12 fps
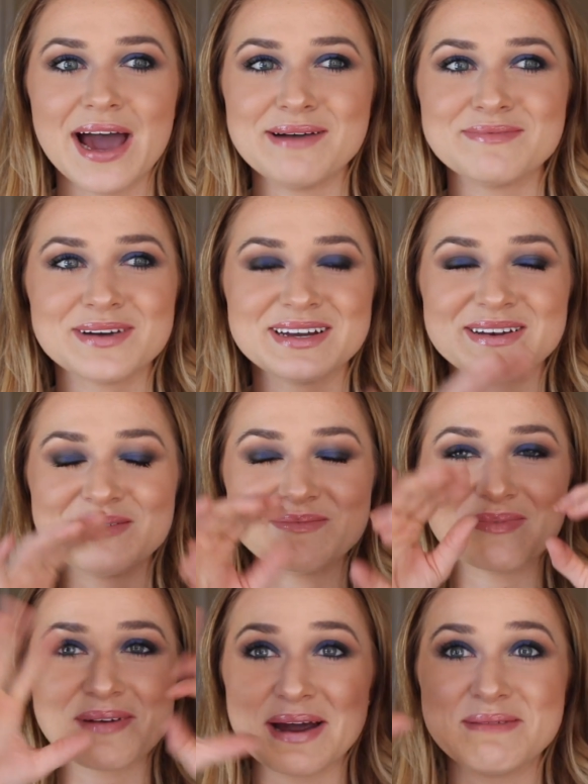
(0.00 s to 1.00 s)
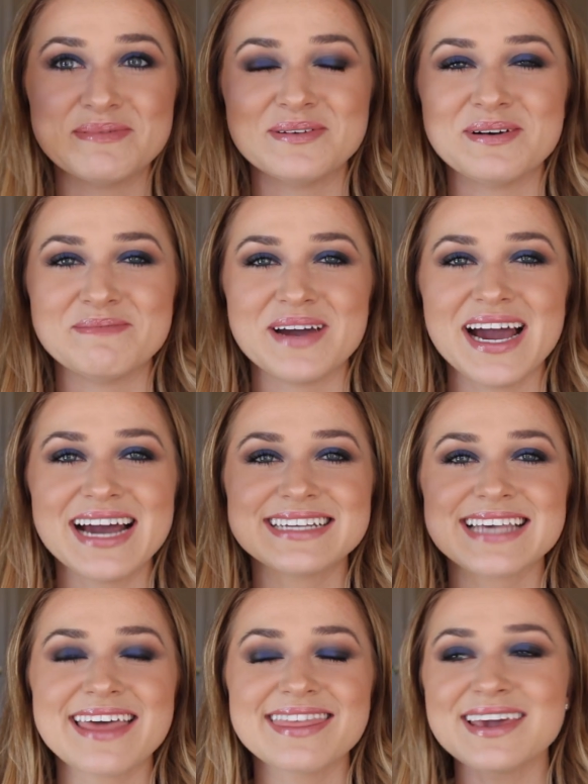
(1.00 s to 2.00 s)
I'm wearing bright blue on my
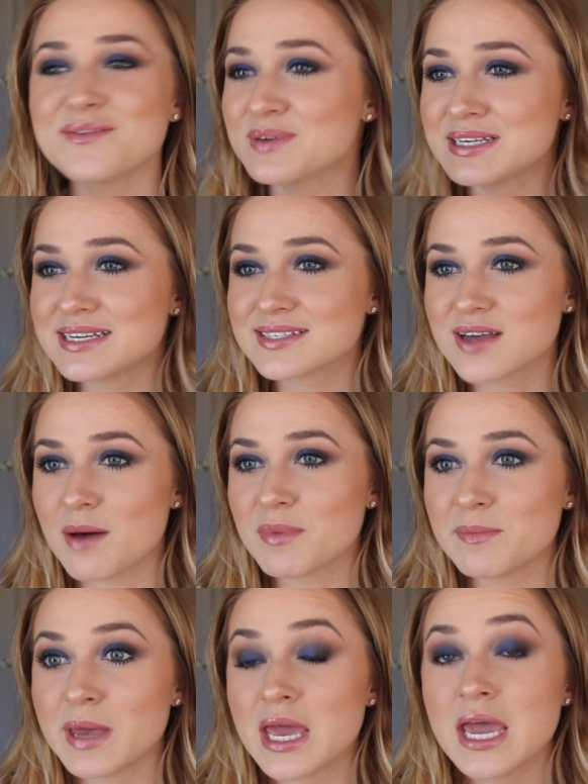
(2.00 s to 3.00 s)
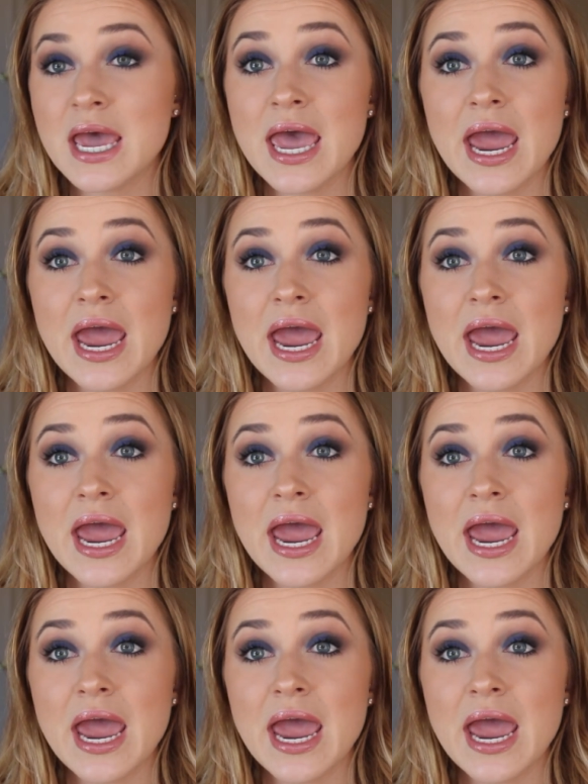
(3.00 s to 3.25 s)
eyes. I think it really does complement.